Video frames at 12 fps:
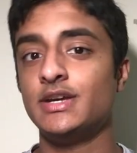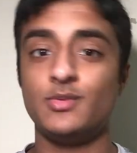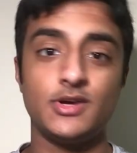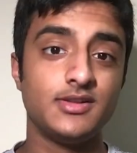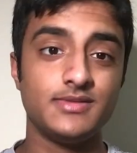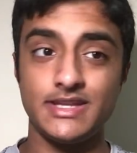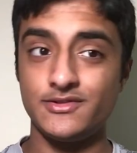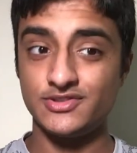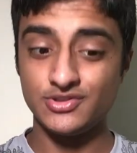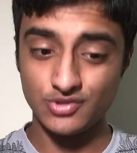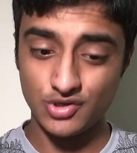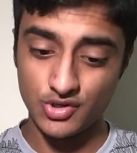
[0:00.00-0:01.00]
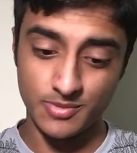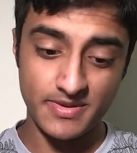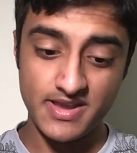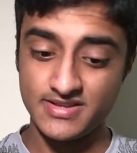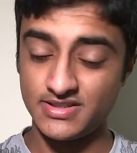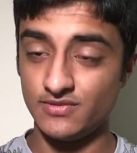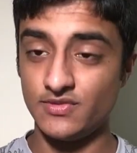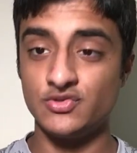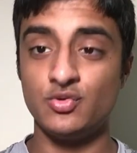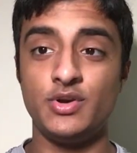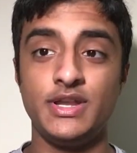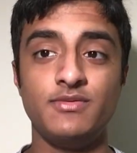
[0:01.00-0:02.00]
well, they've still got the basis of the
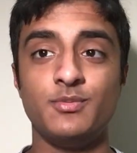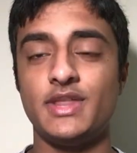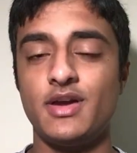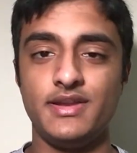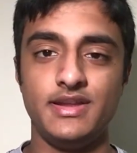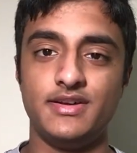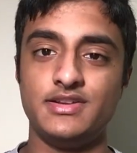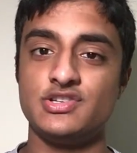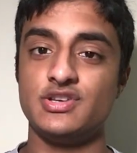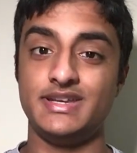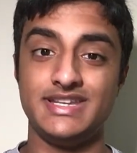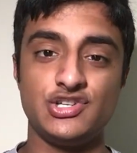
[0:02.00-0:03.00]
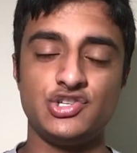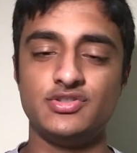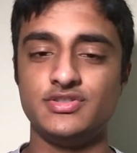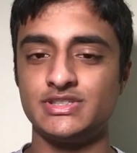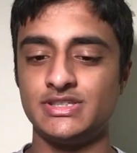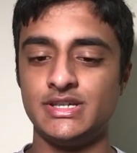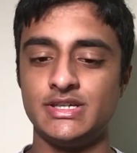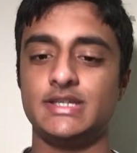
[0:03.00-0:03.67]
squad, even without any additions,